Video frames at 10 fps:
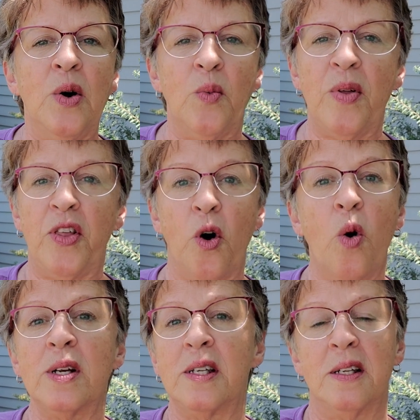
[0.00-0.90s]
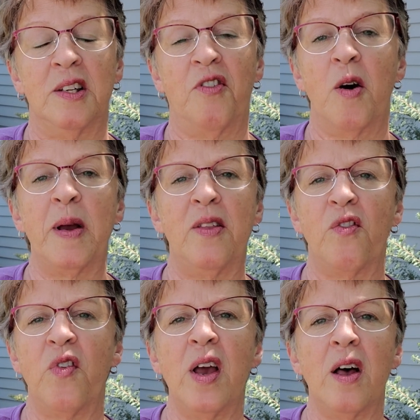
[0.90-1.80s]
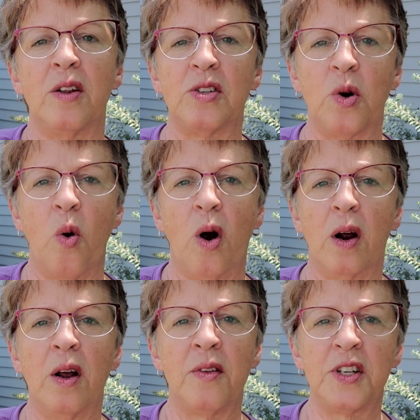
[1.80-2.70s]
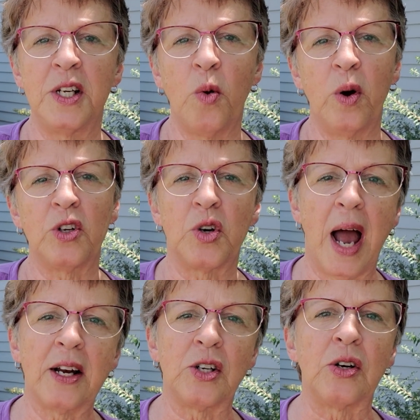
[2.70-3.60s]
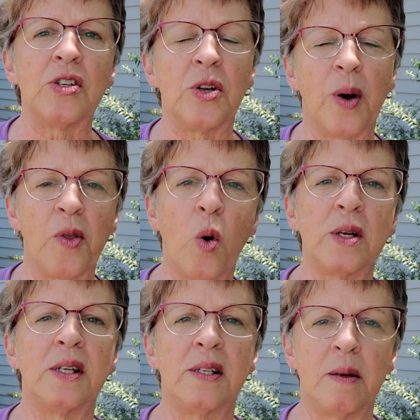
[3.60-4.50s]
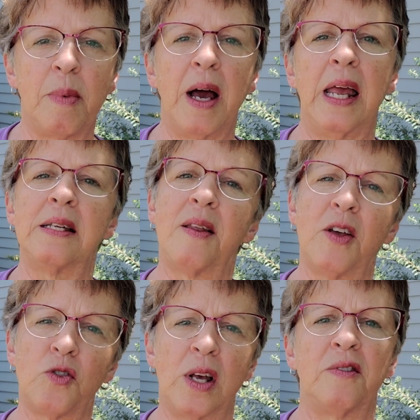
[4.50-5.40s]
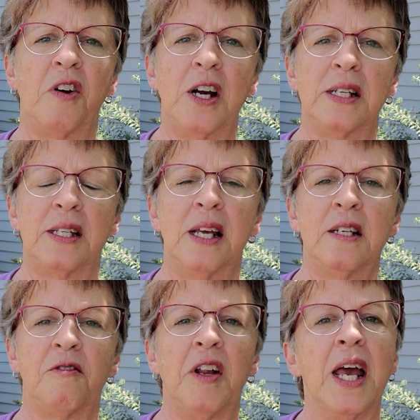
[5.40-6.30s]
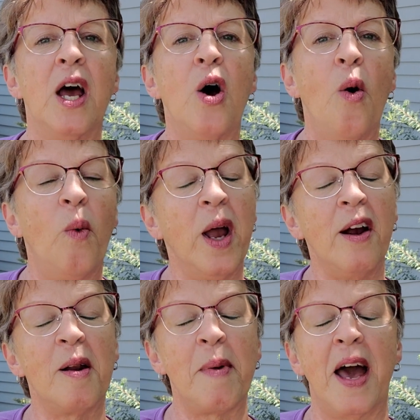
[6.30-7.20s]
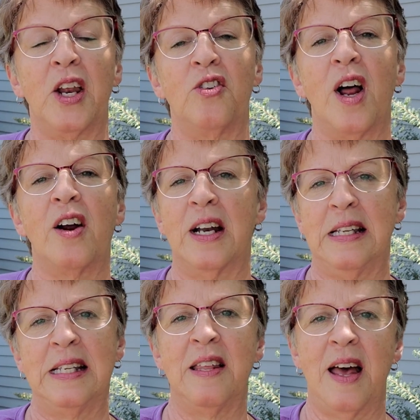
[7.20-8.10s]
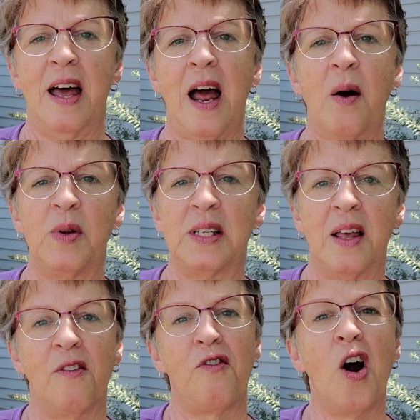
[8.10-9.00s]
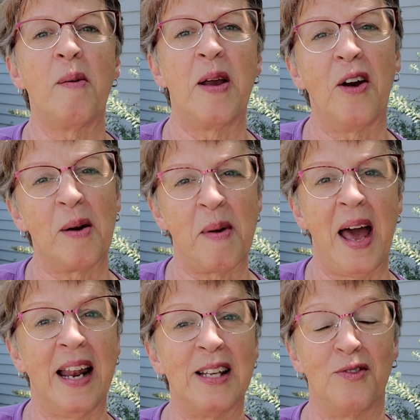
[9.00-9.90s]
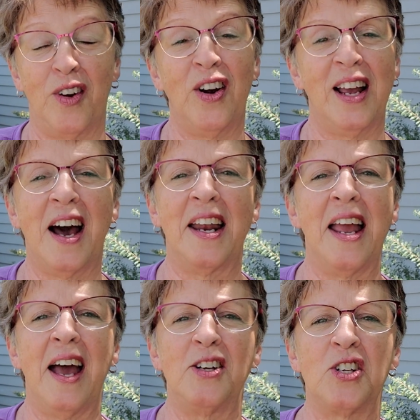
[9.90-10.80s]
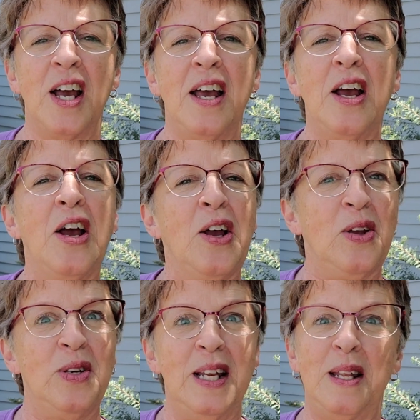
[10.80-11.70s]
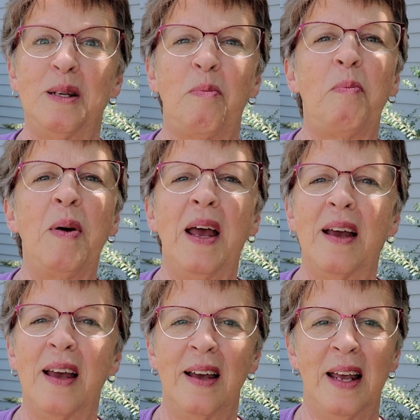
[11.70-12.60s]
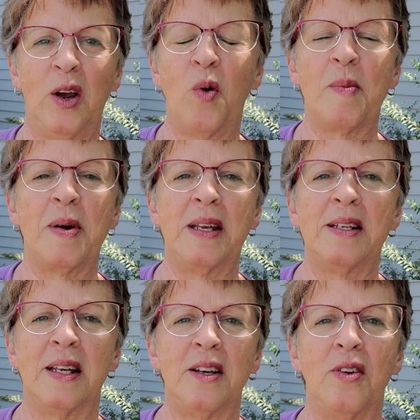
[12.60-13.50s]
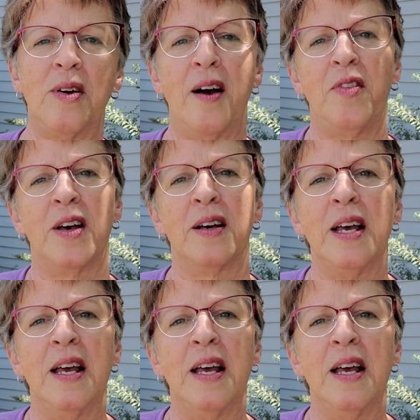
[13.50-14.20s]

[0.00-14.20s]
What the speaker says: with their horses farming in the fields, or steel-wheeled tractors, on the horses and buggies, and they dress very distinctively. Well, here in Amana, you're not going to see that. I would say the farm here in Amana is very cutting edge. You see these big equipment, and you have the